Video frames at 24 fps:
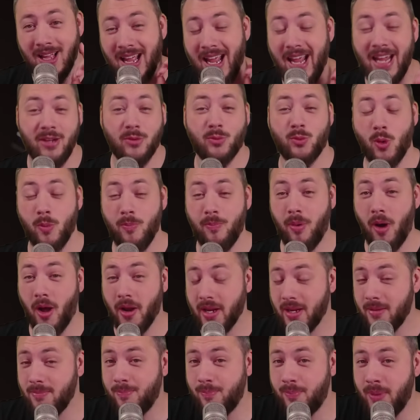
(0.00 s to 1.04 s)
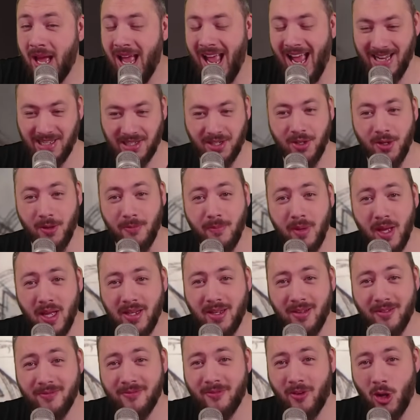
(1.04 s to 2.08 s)
a robotic pet
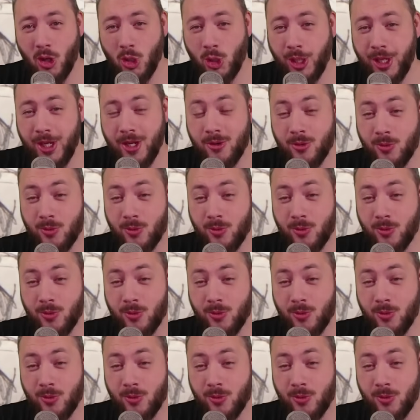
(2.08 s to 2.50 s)
companion following you